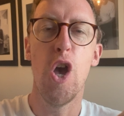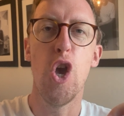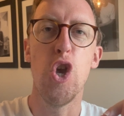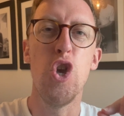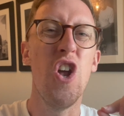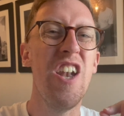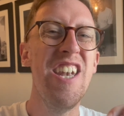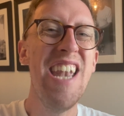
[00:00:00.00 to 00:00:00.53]

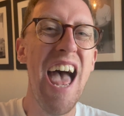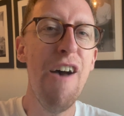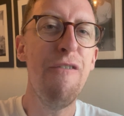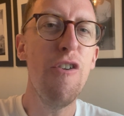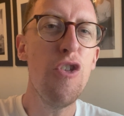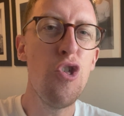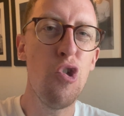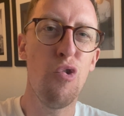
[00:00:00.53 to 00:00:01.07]
You're
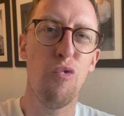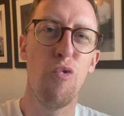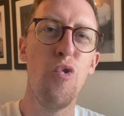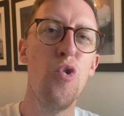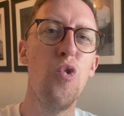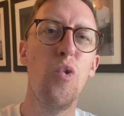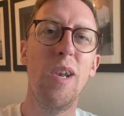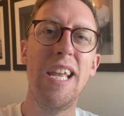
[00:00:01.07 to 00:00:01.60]
never
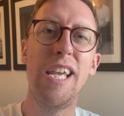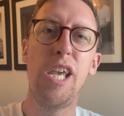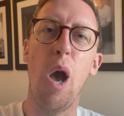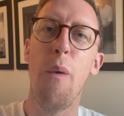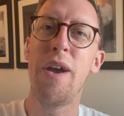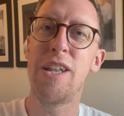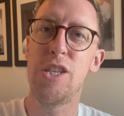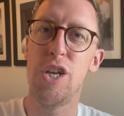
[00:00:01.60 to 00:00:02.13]
truly
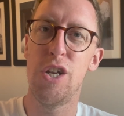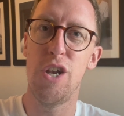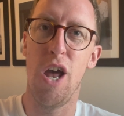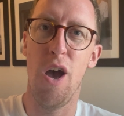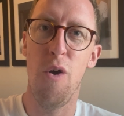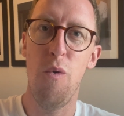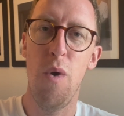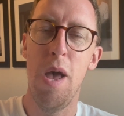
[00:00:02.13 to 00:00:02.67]
going to
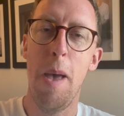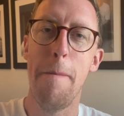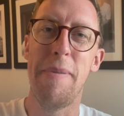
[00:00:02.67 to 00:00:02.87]
know,